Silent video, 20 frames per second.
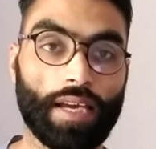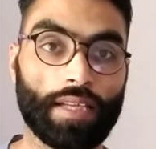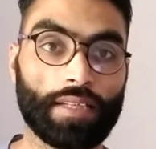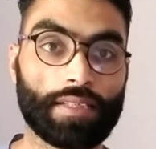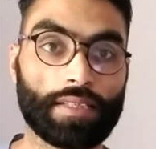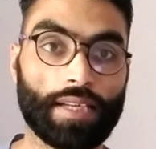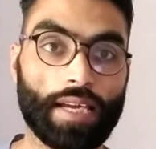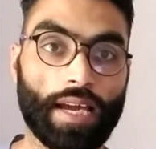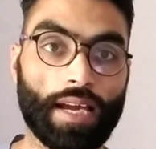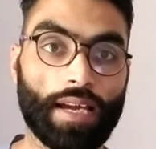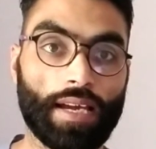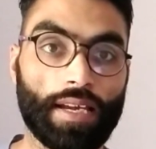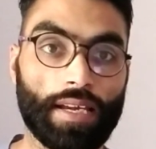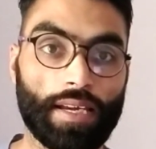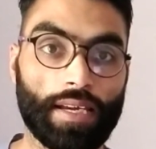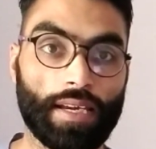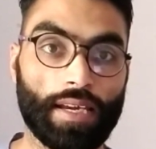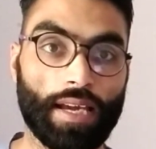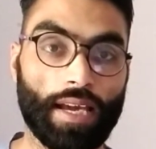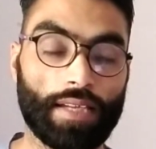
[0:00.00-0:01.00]

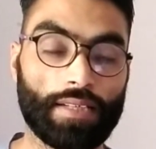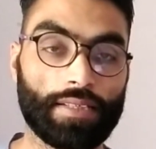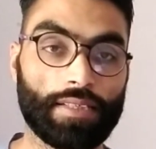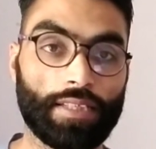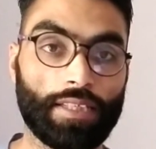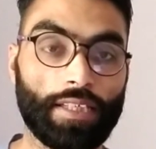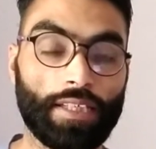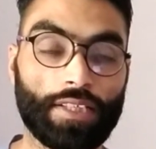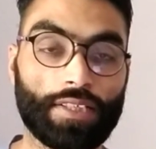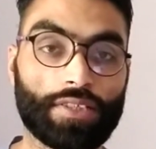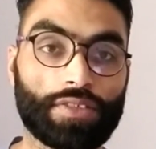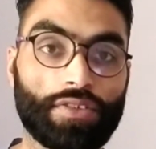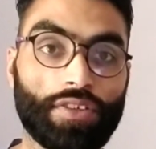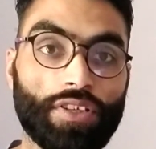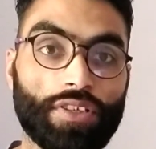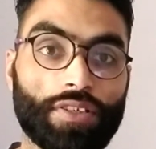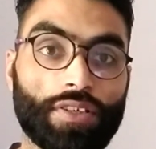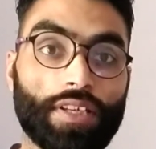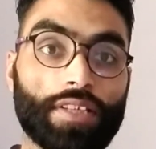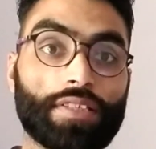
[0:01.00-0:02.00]
and he is
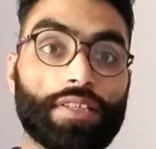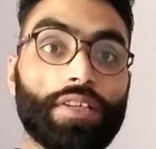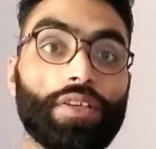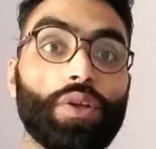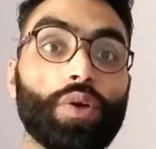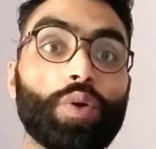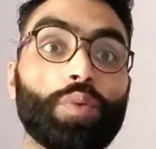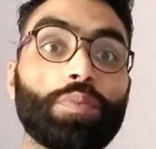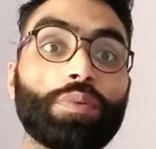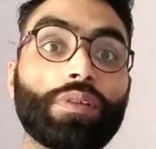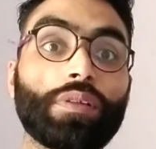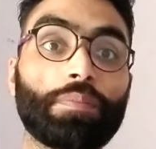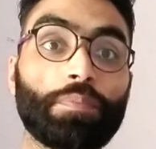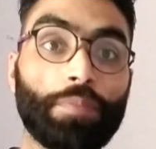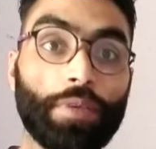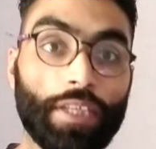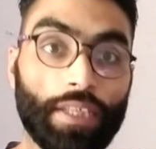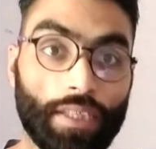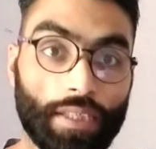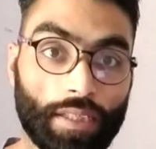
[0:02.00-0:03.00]
treated as a noble
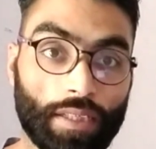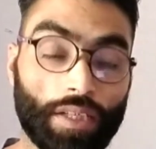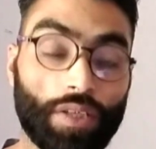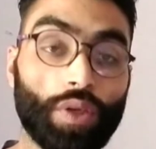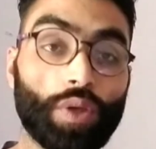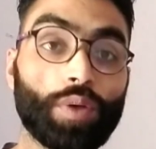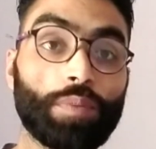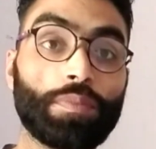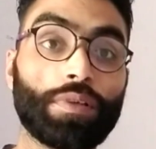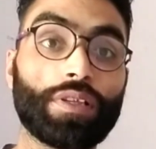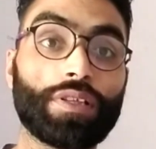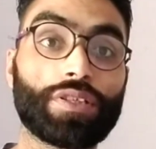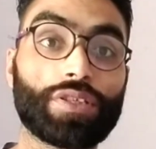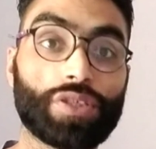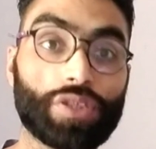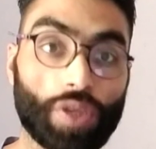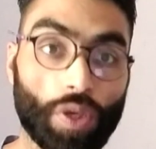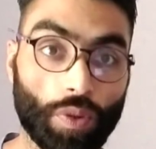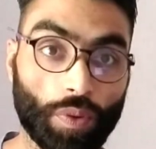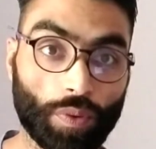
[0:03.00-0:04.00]
being, a noble
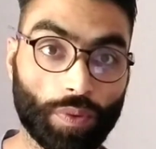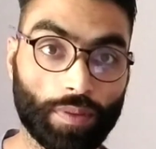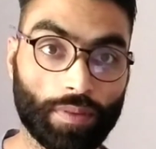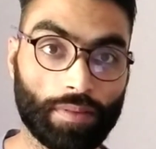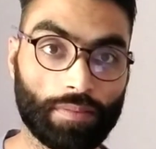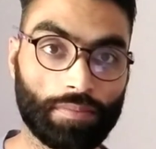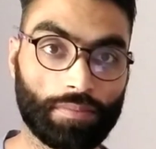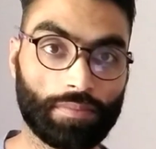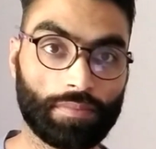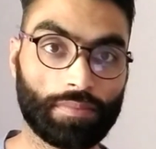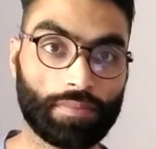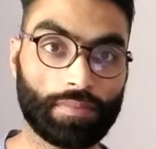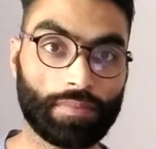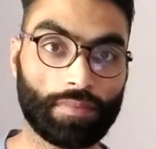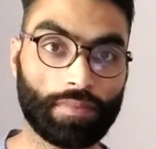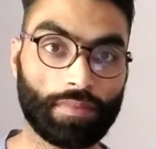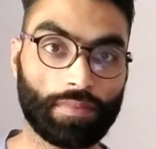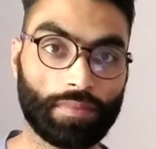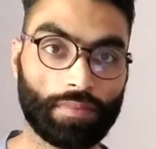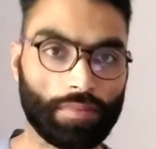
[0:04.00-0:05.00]
soul,
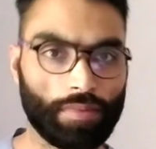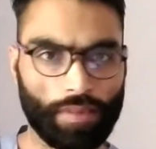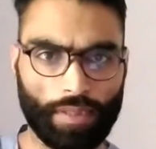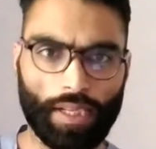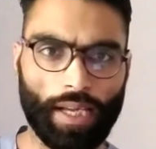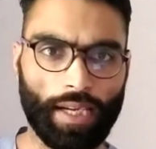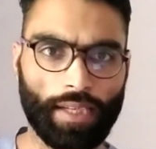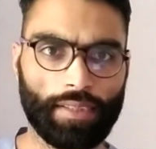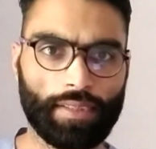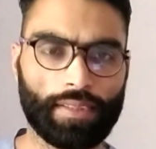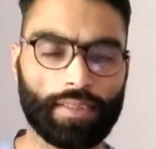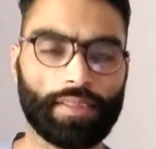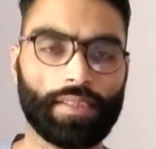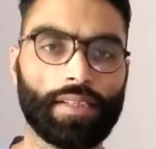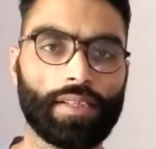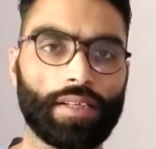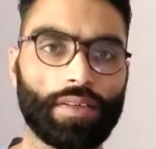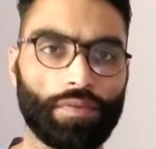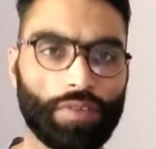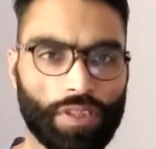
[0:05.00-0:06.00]
like
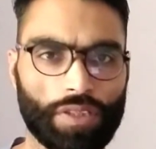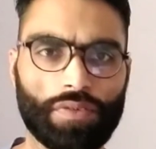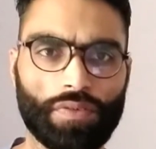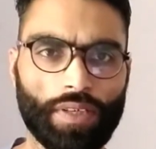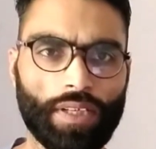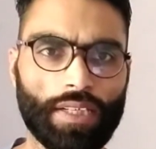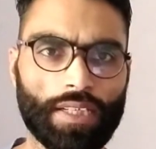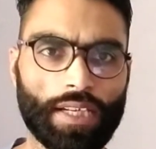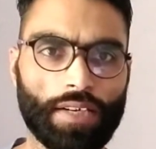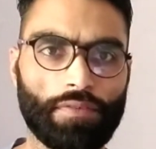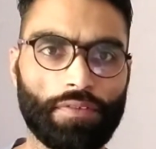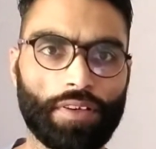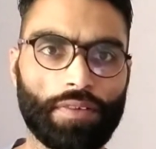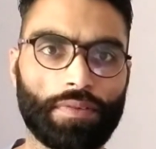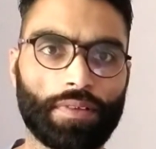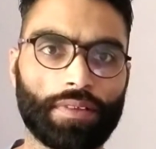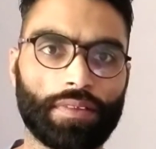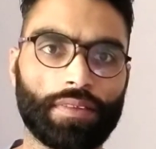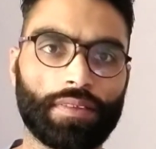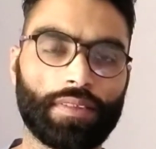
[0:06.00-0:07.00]
we treat
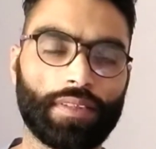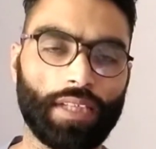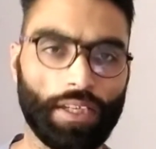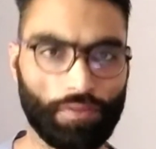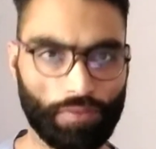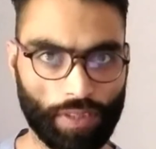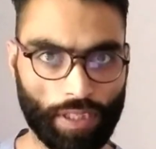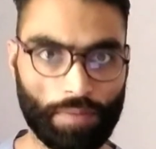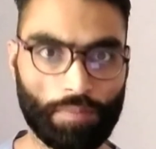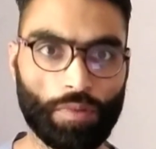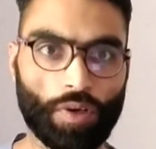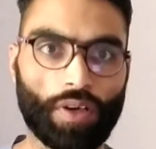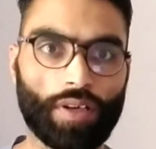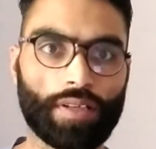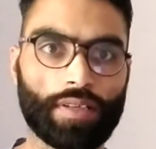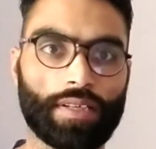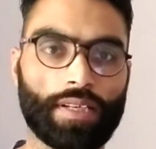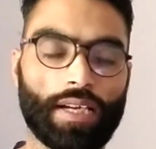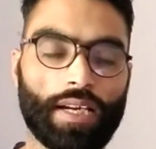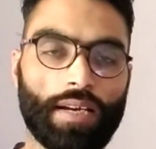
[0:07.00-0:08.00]
everyone, even in
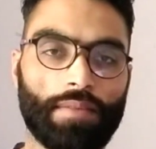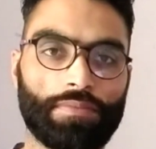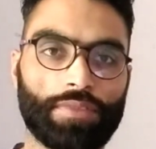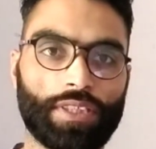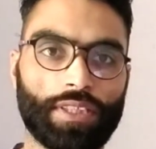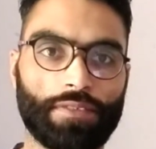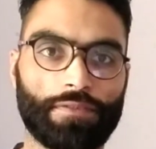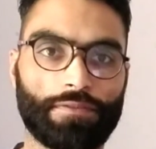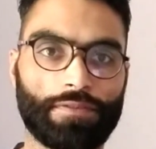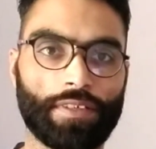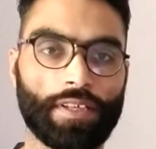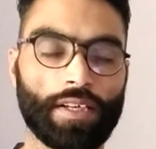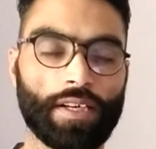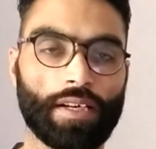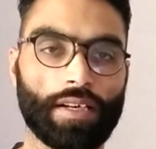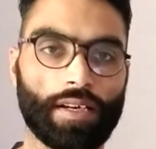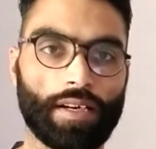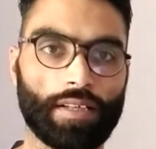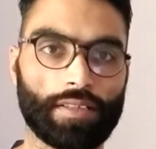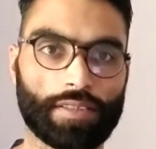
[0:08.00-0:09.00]
modern times. If
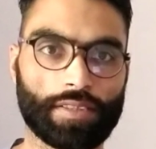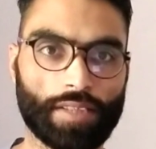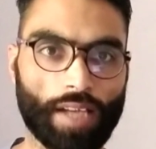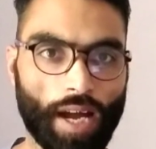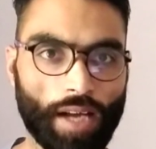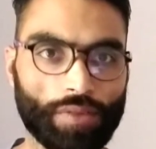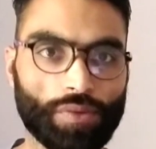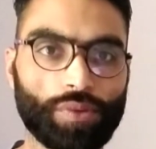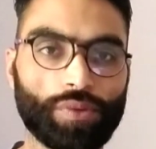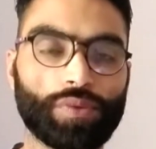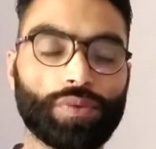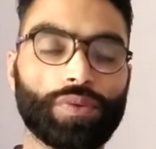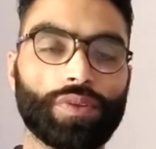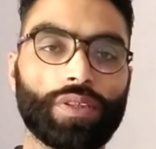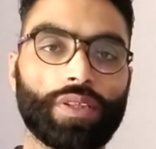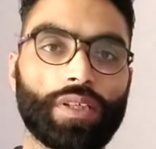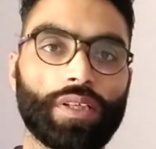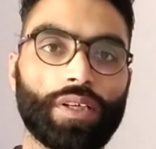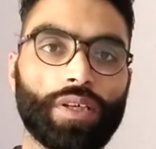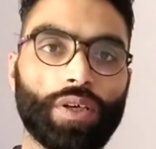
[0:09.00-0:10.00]
a sadhu
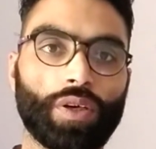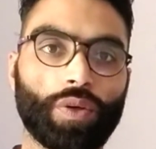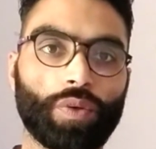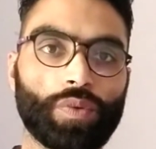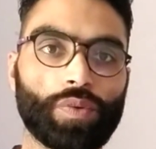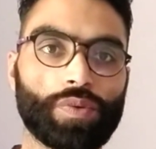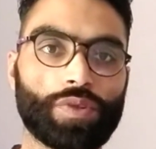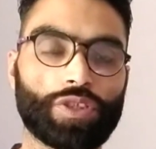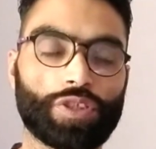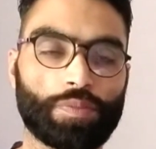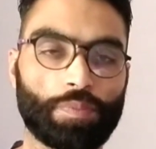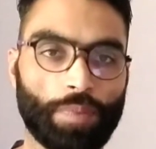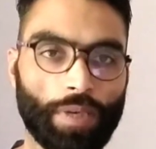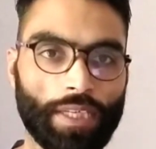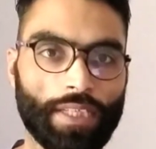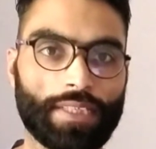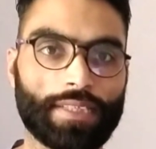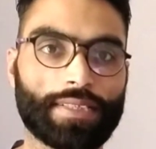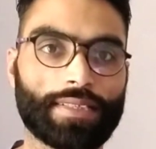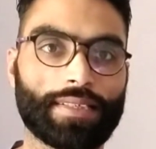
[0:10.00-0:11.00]
who
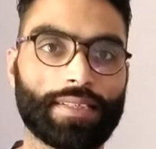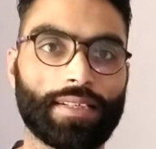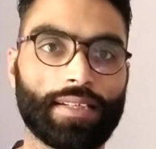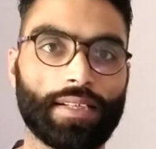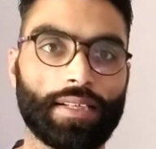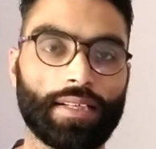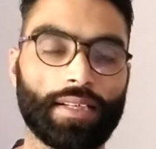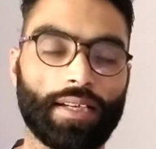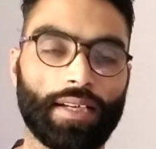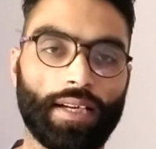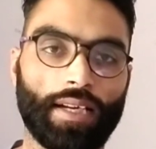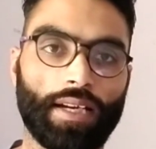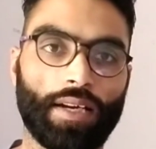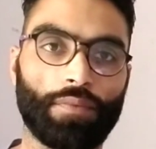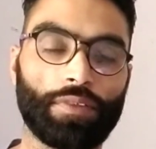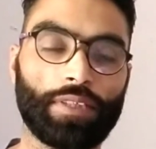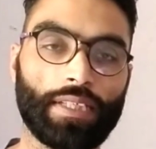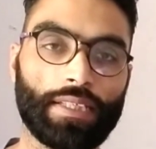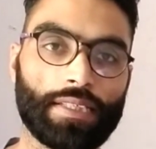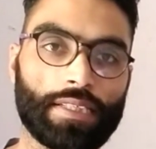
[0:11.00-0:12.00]
speaks
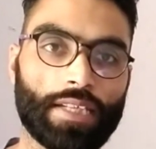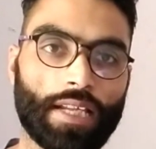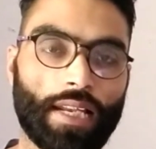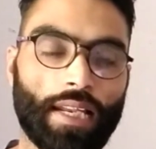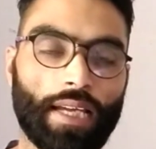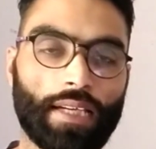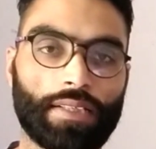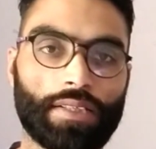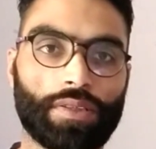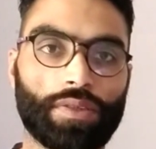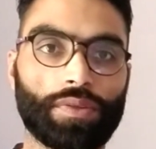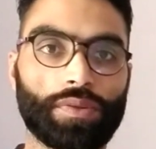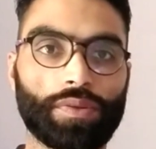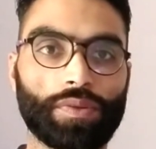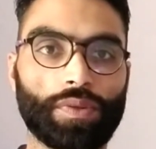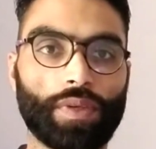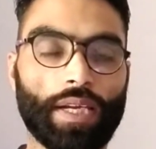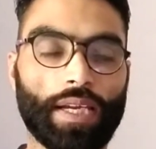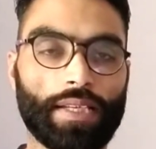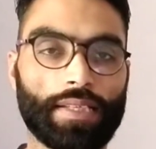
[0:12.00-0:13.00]
with intellect,
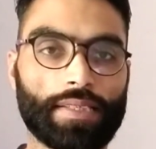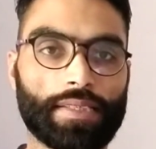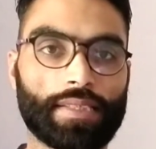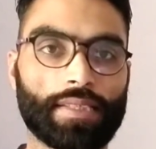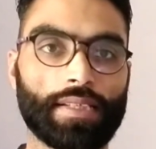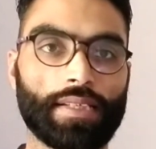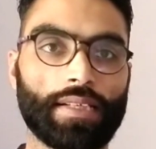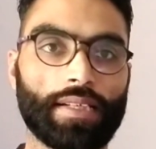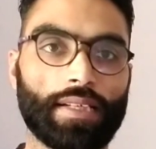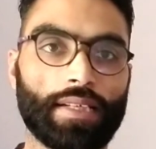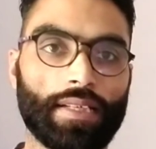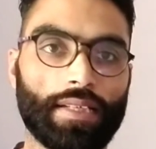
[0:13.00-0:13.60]
who is